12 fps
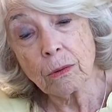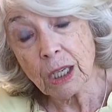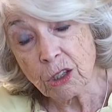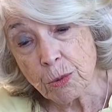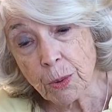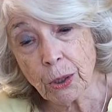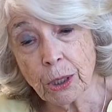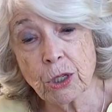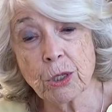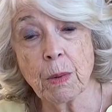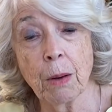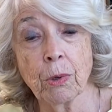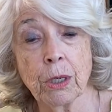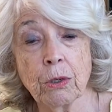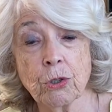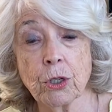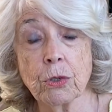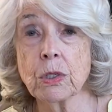experience memory
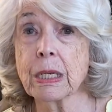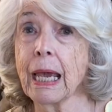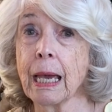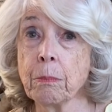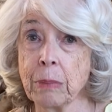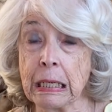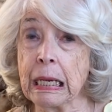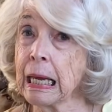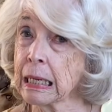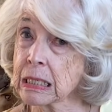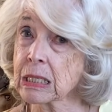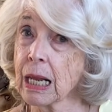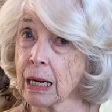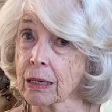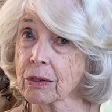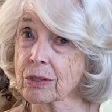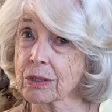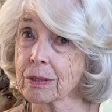issues can be
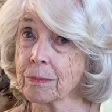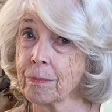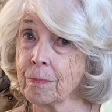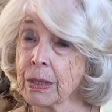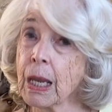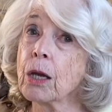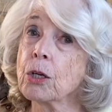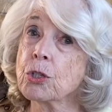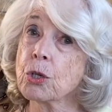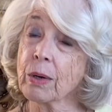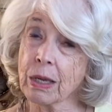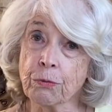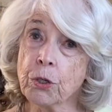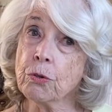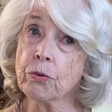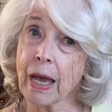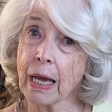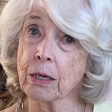anesthetics. So if
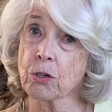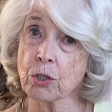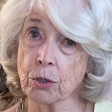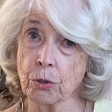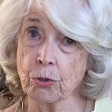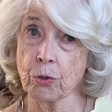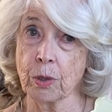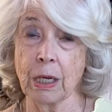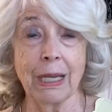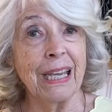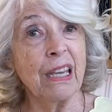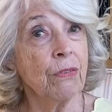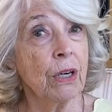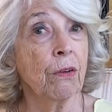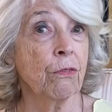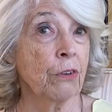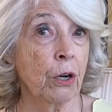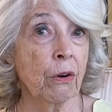you've had a surgery, even a
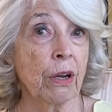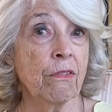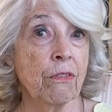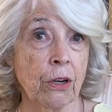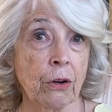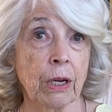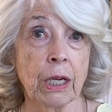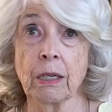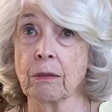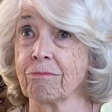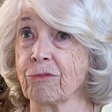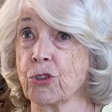very, very